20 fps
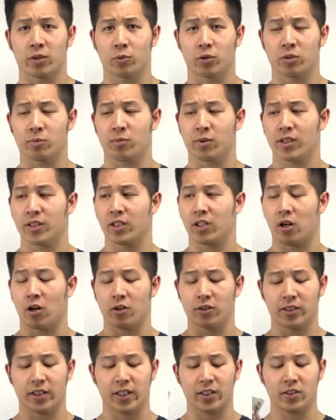we're springing the
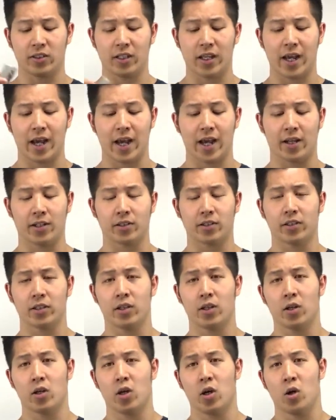cards into the hand
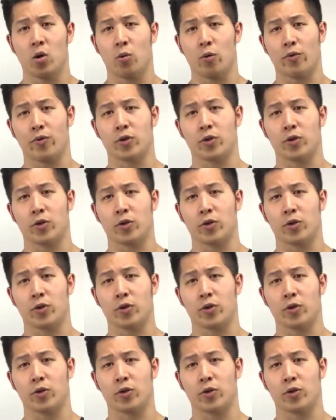with